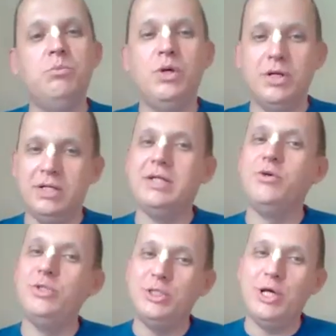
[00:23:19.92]
miracle
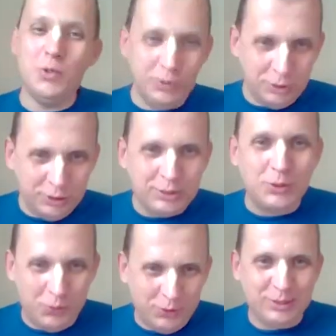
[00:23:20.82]
Krishna conscious
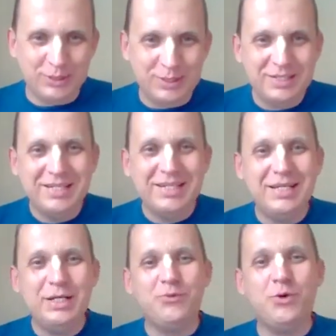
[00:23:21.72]
stories
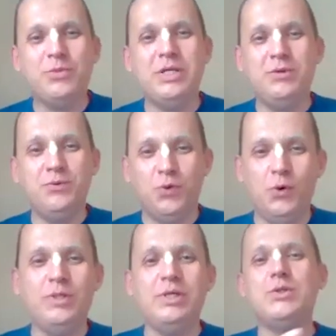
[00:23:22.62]
from the
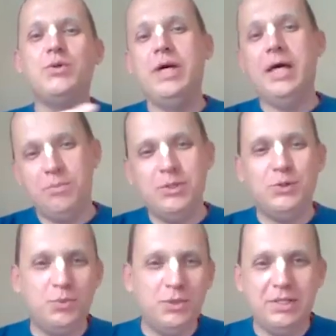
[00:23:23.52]
devotees who happen to
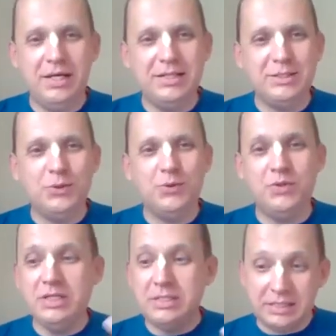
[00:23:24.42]
be there. So
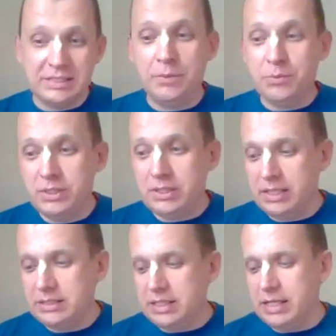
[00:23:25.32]
this is something
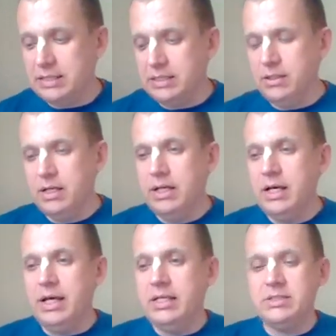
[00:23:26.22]
exciting,
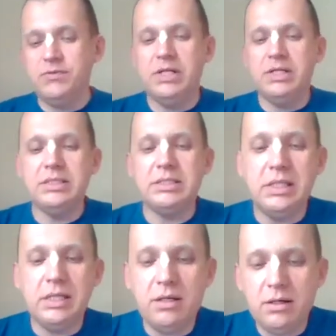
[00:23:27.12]
as well as
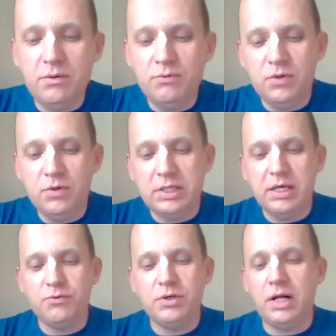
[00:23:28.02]
we will
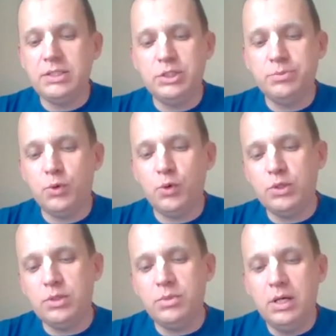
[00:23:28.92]
have culture
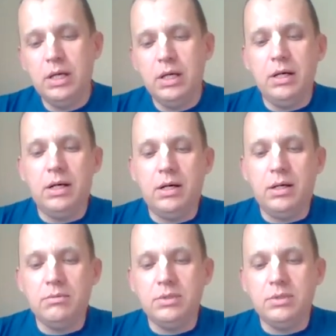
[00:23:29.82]
program we